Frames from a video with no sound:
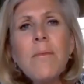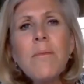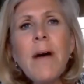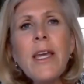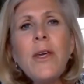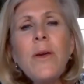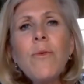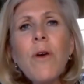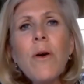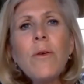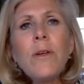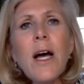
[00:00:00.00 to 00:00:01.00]
Mike, you
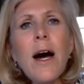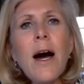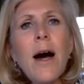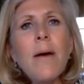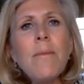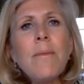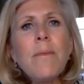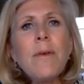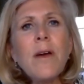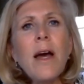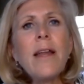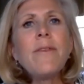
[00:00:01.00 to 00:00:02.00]
wrote
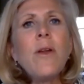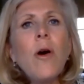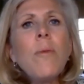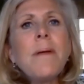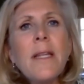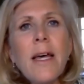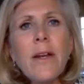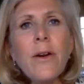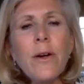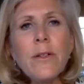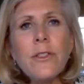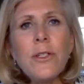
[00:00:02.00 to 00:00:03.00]
kind of an open
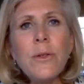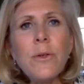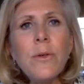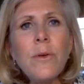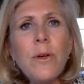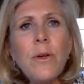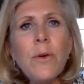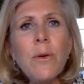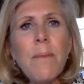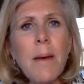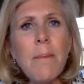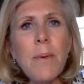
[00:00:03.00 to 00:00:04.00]
letter to your
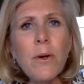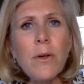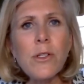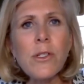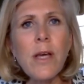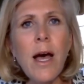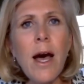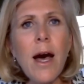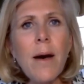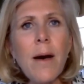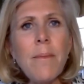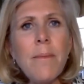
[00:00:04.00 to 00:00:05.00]
members
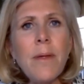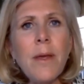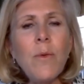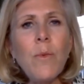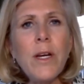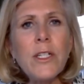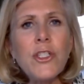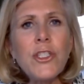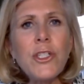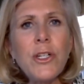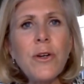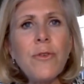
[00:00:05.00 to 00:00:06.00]
in
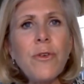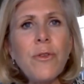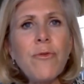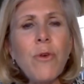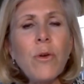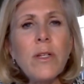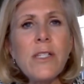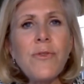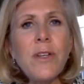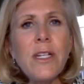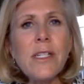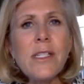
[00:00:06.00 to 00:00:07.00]
which, you know, for the Foleys
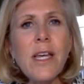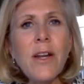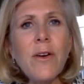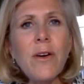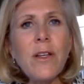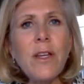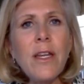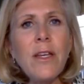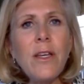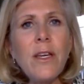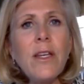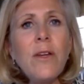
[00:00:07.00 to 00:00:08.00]
Fitness Center,
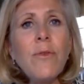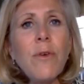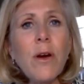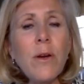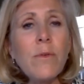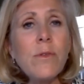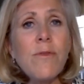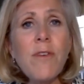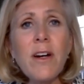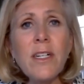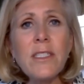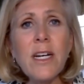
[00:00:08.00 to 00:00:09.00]
and you wrote, it was a
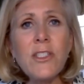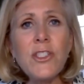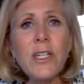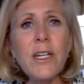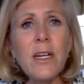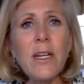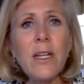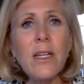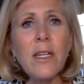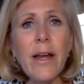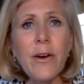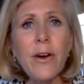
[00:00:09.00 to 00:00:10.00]
very touching
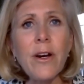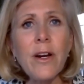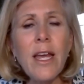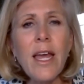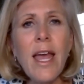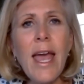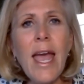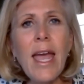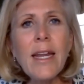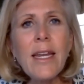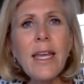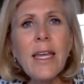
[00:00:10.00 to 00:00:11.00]
letter.
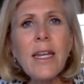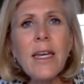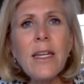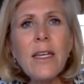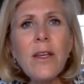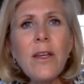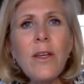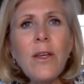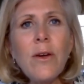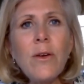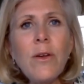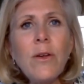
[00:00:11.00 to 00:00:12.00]
And in it,
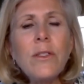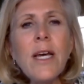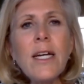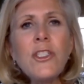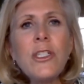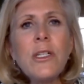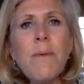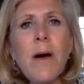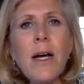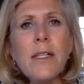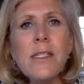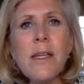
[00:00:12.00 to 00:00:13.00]
you know, you touched
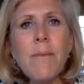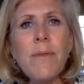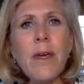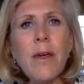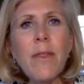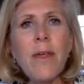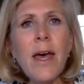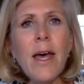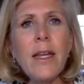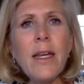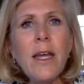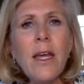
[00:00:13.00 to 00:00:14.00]
upon something
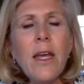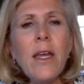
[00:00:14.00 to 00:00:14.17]
that,